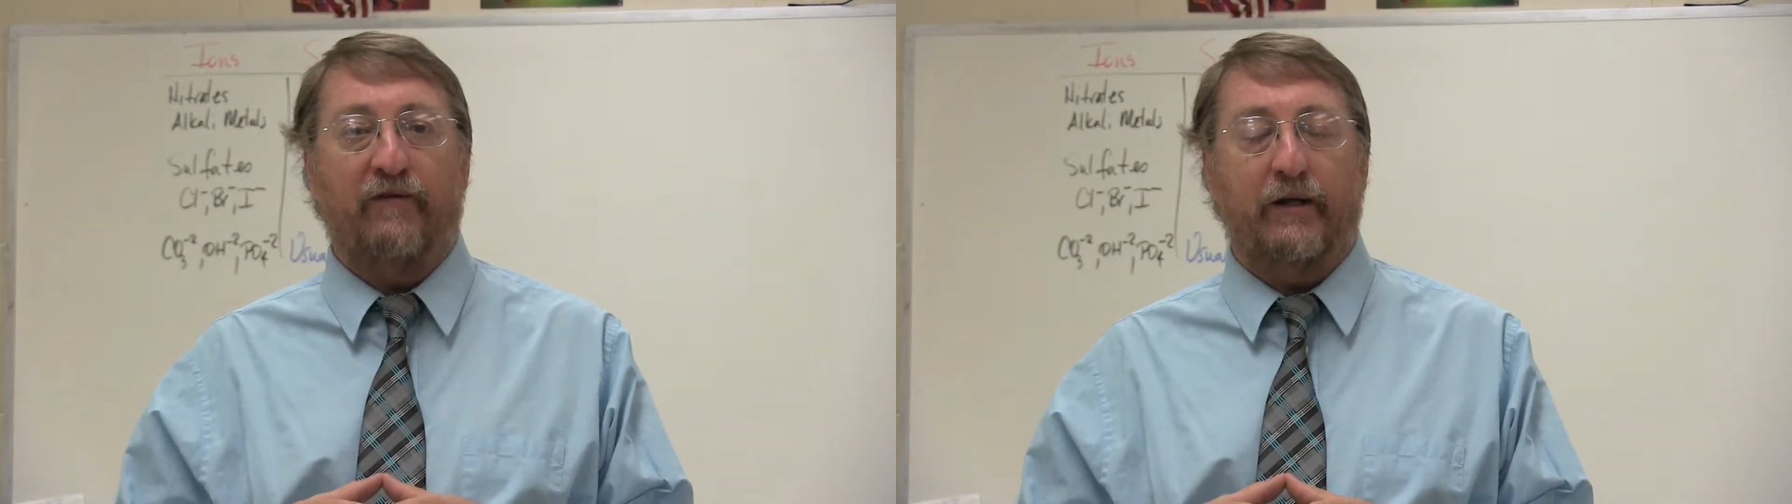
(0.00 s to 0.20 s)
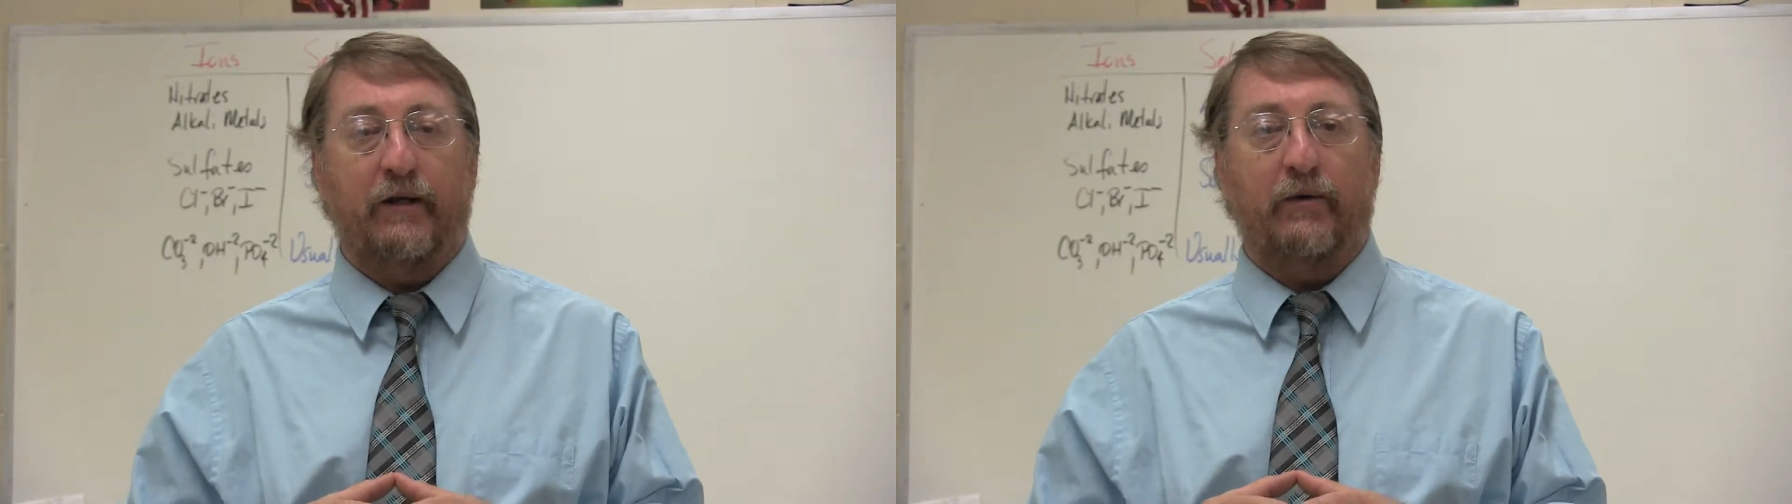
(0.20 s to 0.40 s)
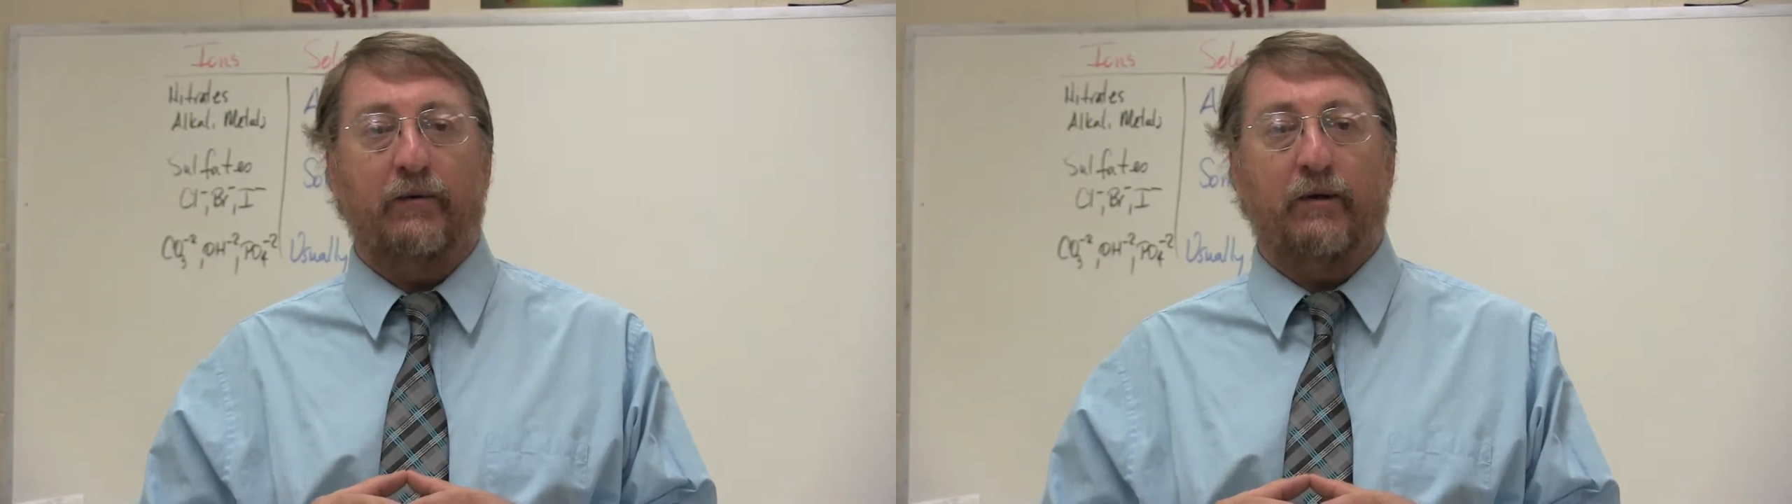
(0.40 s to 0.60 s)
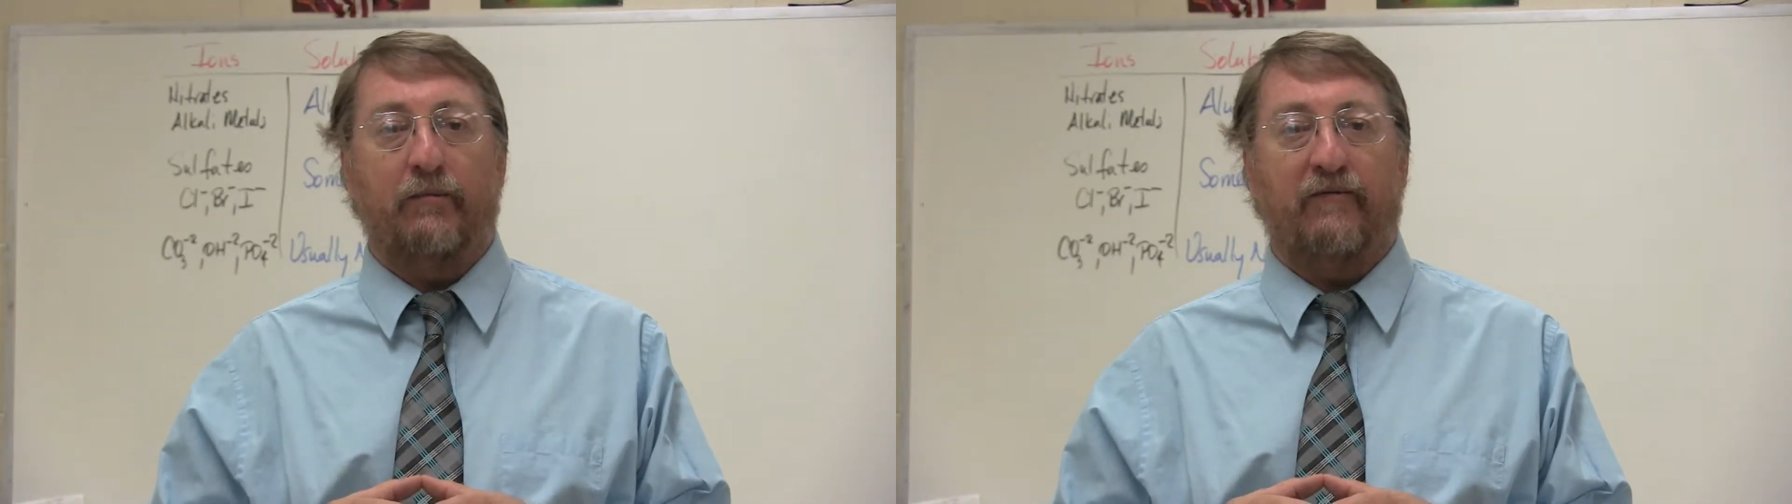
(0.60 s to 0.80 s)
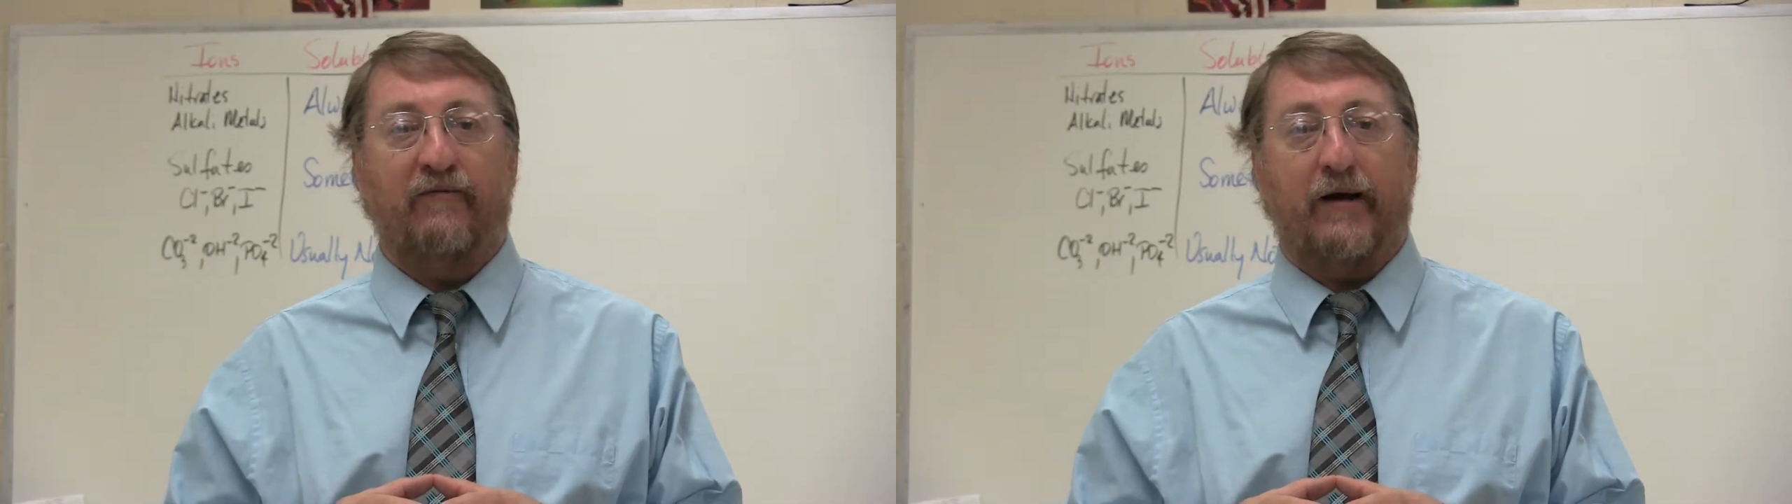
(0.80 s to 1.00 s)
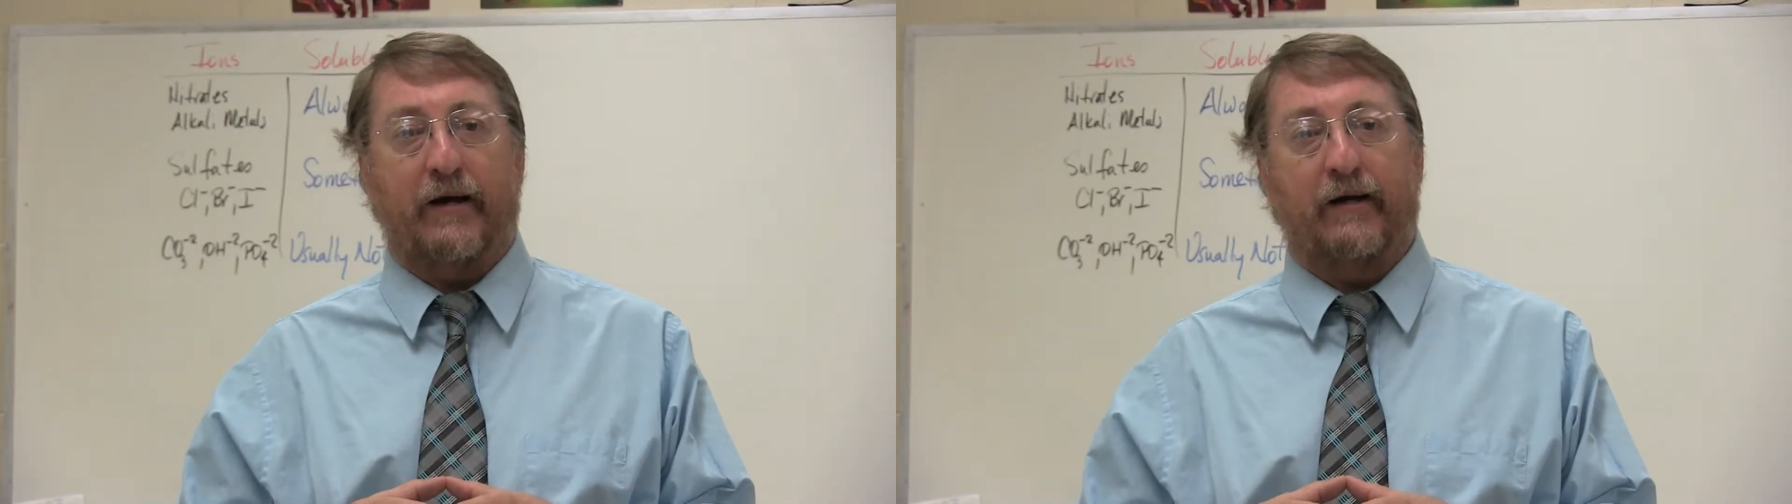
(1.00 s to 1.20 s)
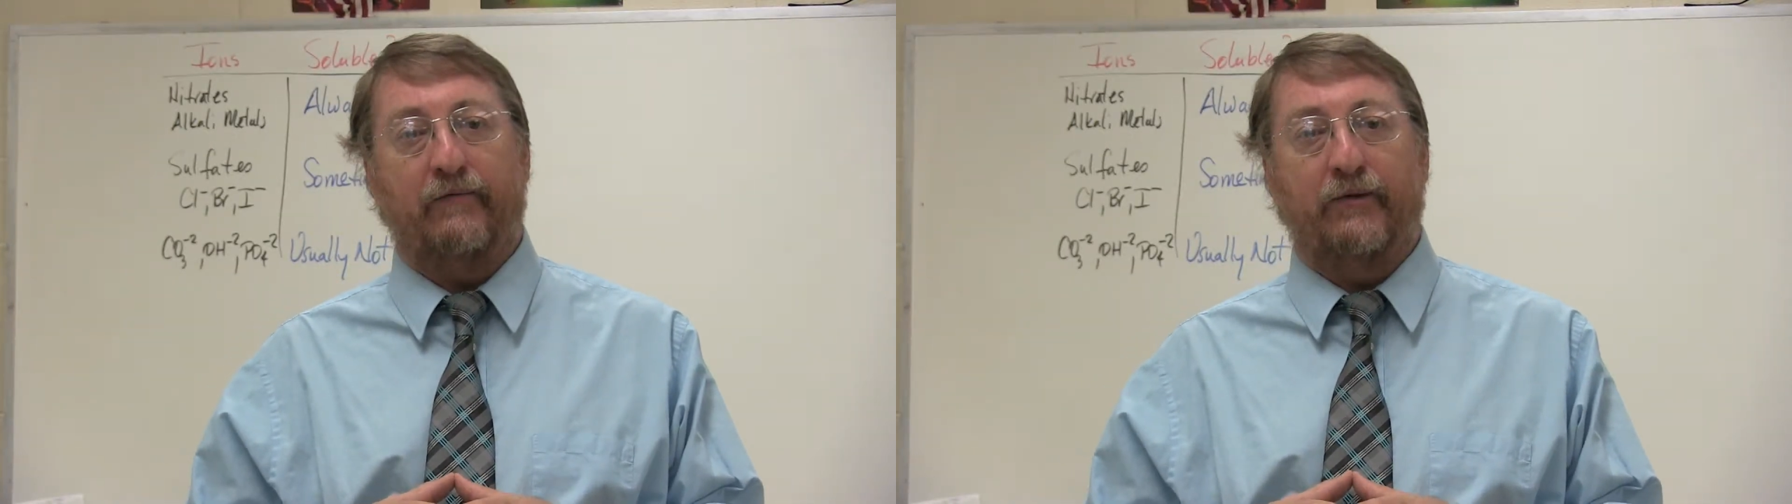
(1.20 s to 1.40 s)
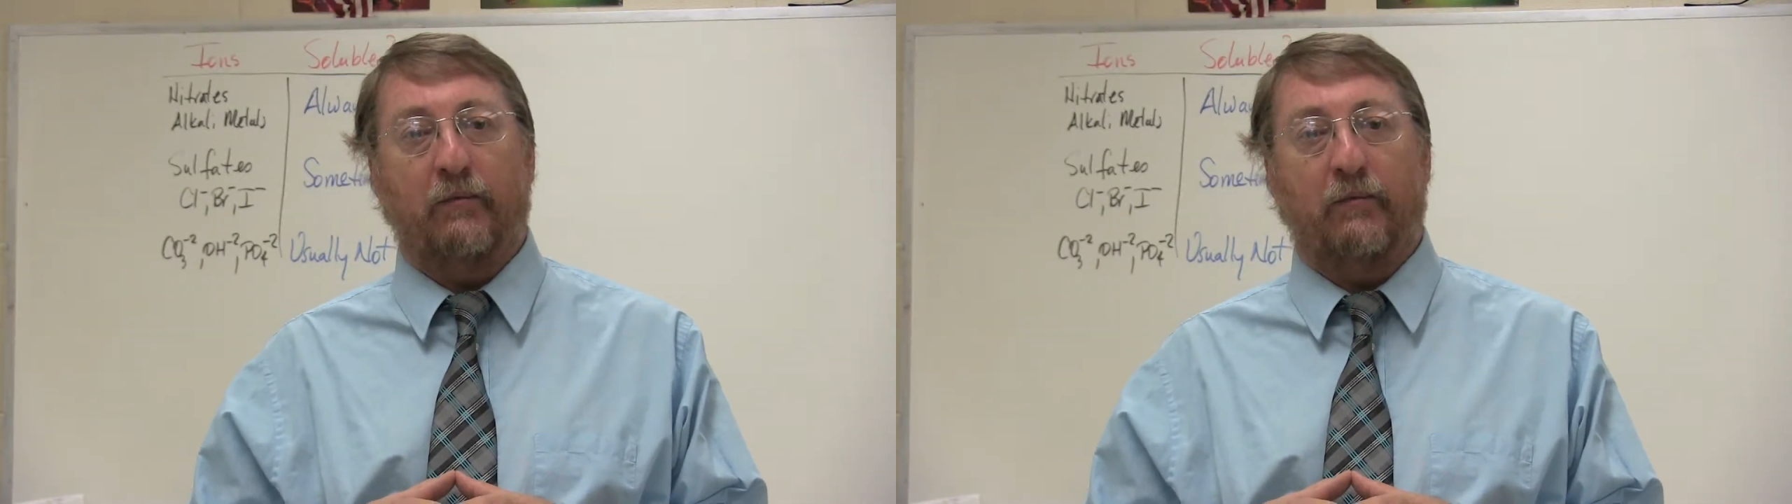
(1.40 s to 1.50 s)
video number 5,